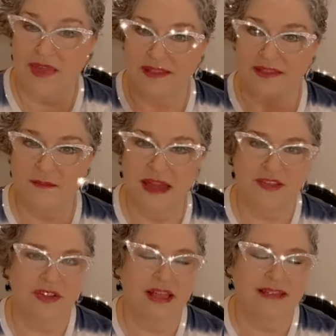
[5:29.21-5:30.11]
That's the
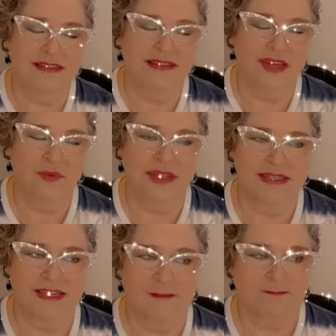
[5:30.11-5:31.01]
masterclass that's on
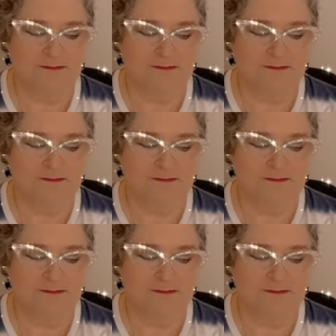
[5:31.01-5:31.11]
Wednesday.